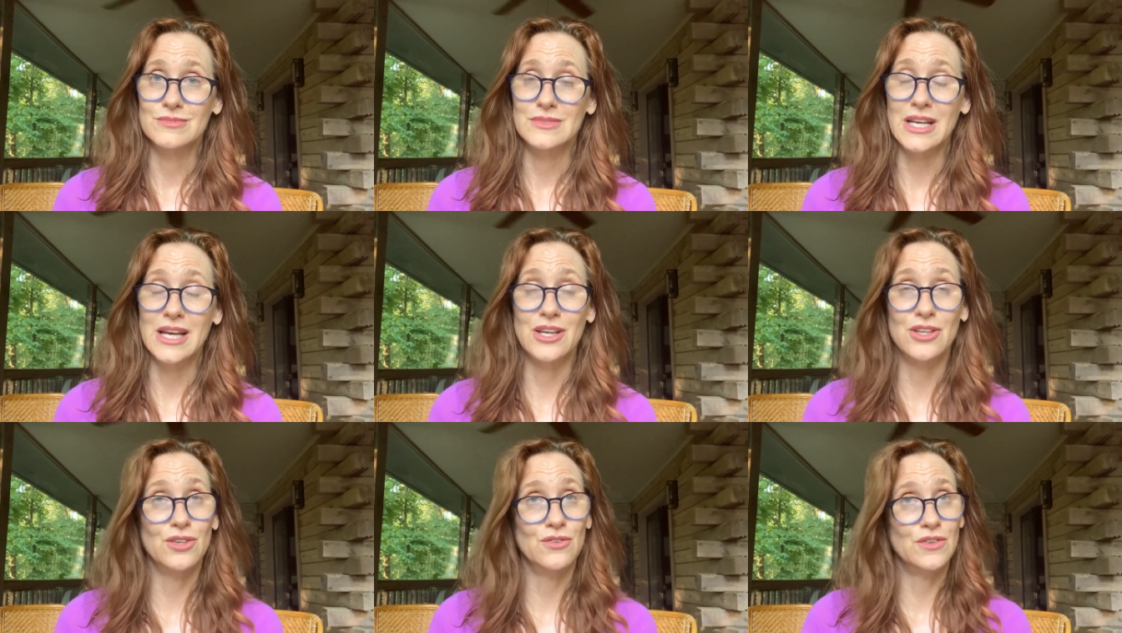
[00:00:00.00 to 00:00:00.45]

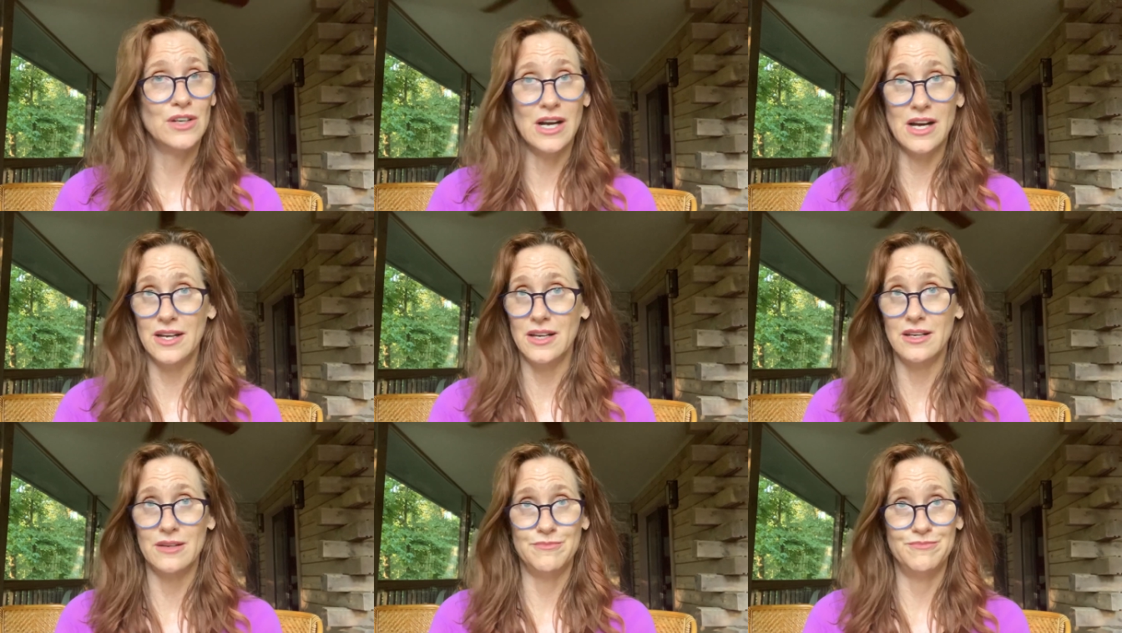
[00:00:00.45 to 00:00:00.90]
and you've got
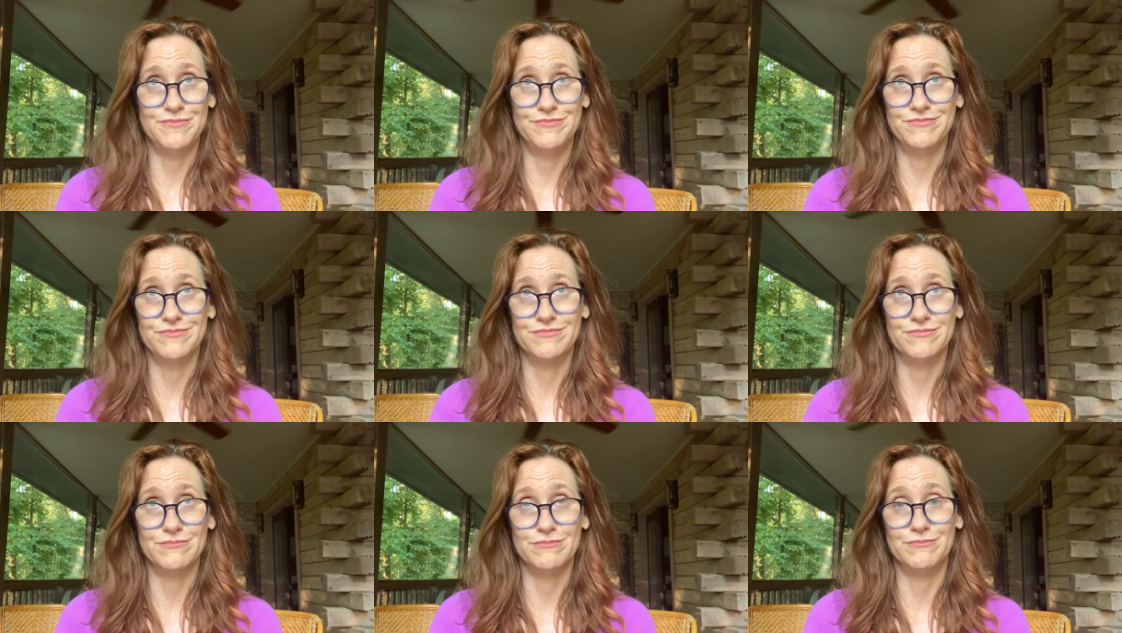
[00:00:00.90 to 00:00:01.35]
to
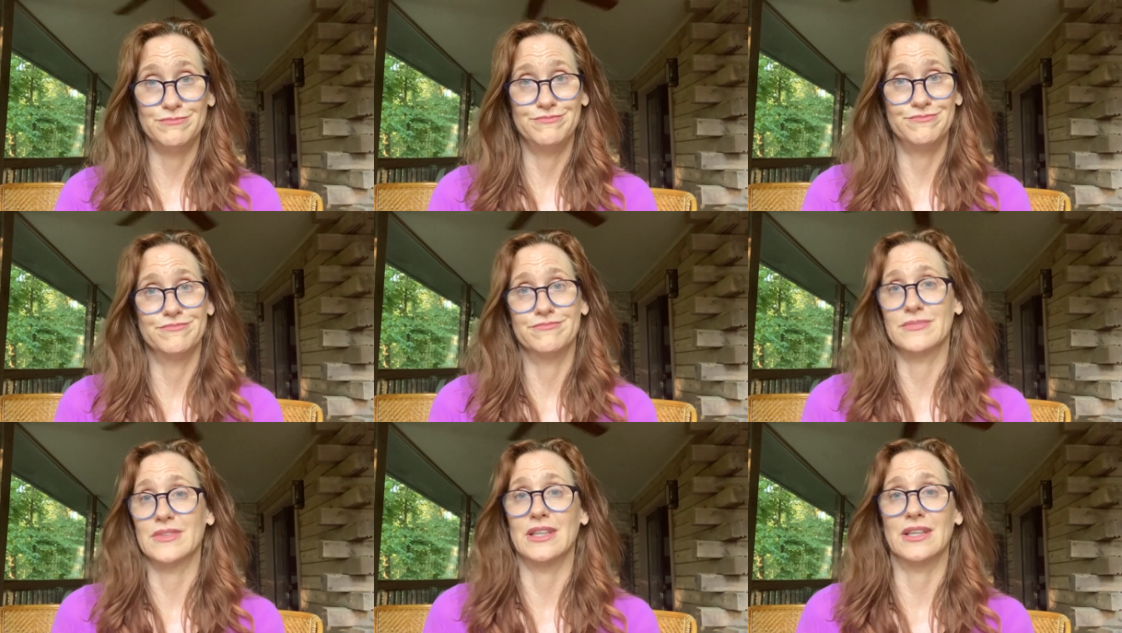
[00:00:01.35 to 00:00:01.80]

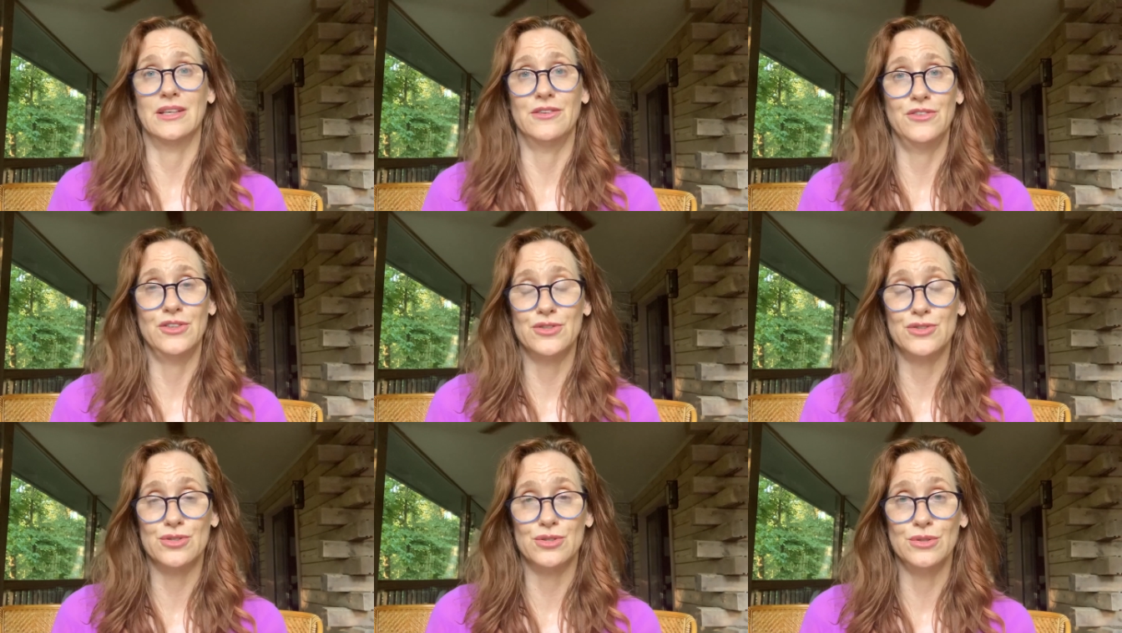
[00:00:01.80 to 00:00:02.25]
live
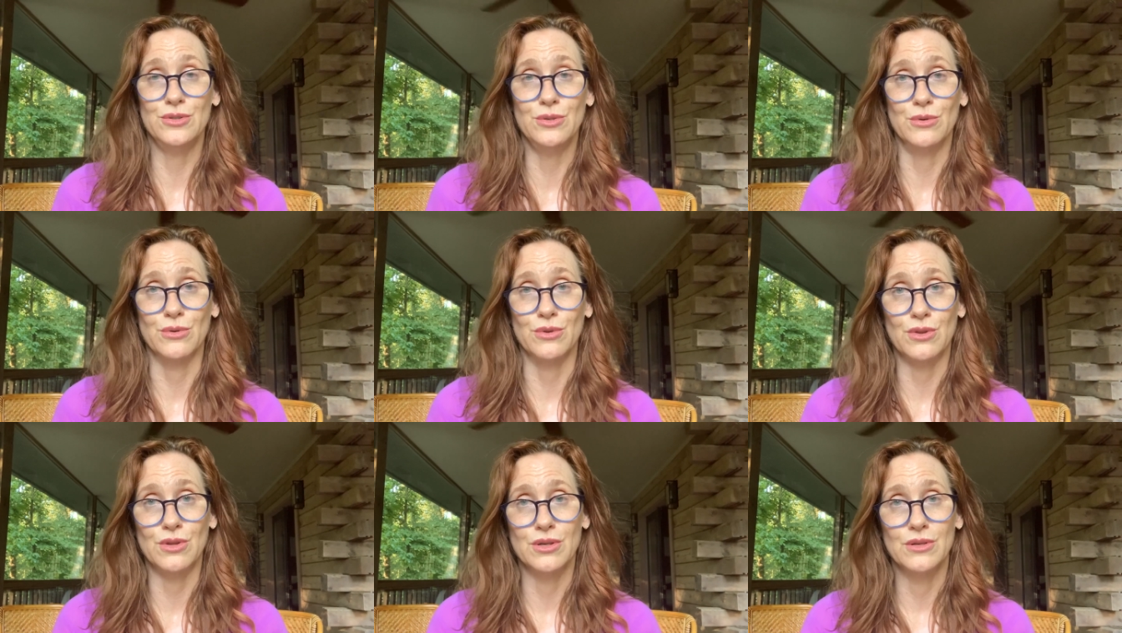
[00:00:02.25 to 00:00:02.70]
your
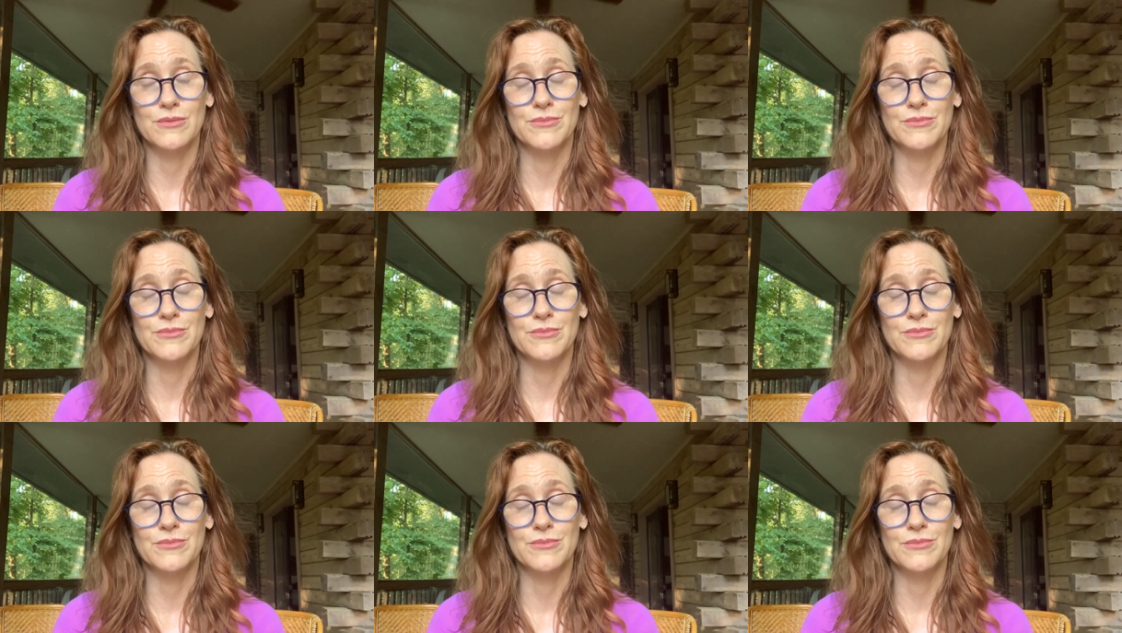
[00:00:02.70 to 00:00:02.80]
truth.